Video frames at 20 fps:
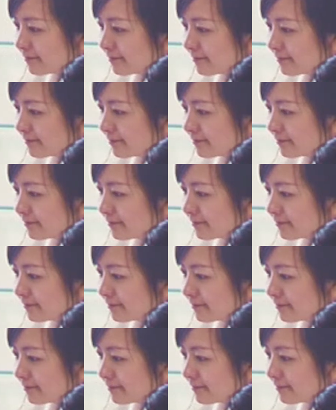
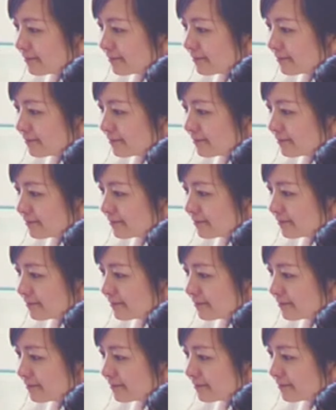
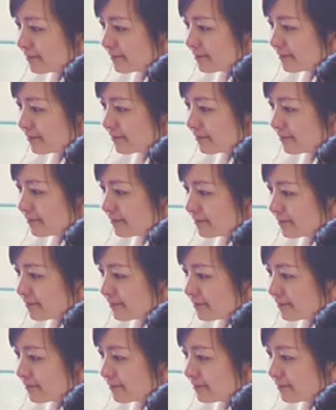
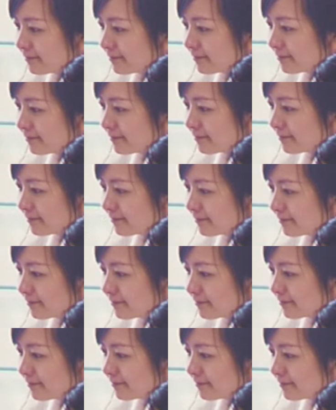
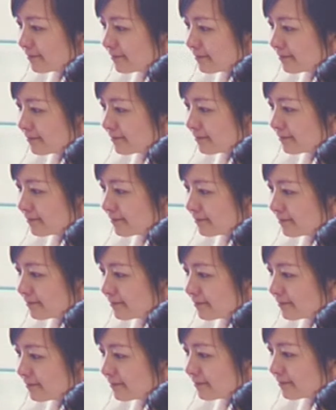
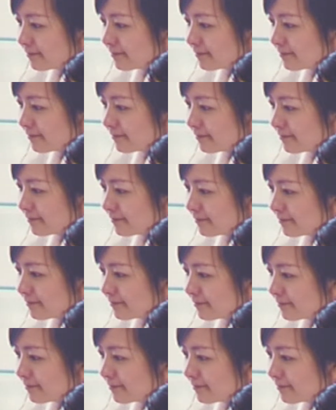
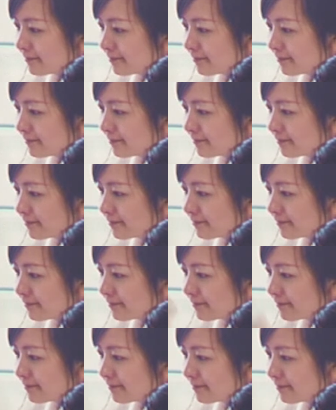
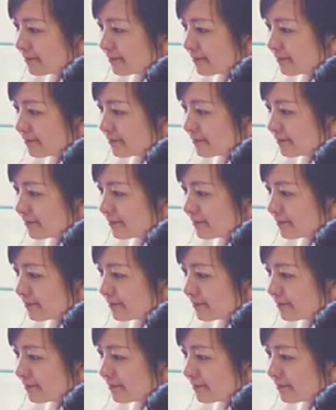The person shown says nothing.